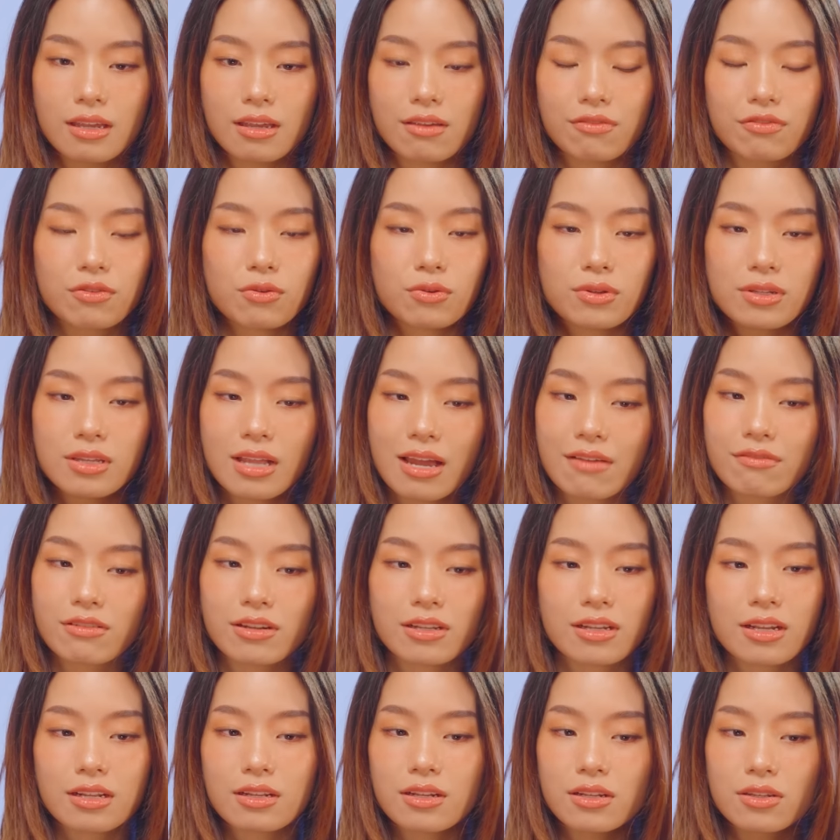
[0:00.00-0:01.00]
If you never
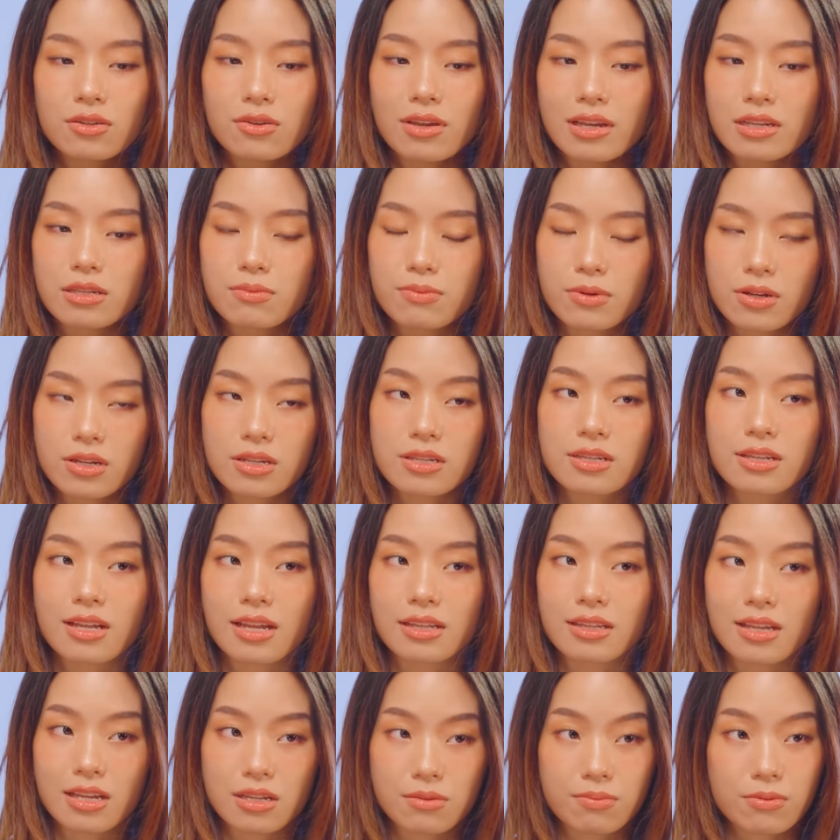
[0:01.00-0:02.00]
needed to experience
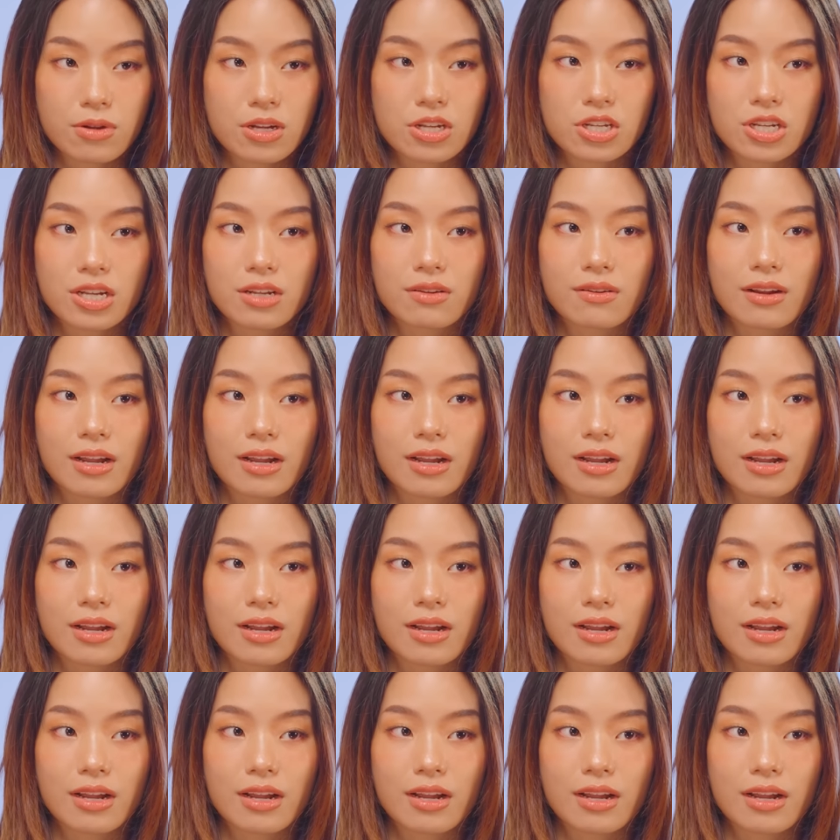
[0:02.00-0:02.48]
that desperation,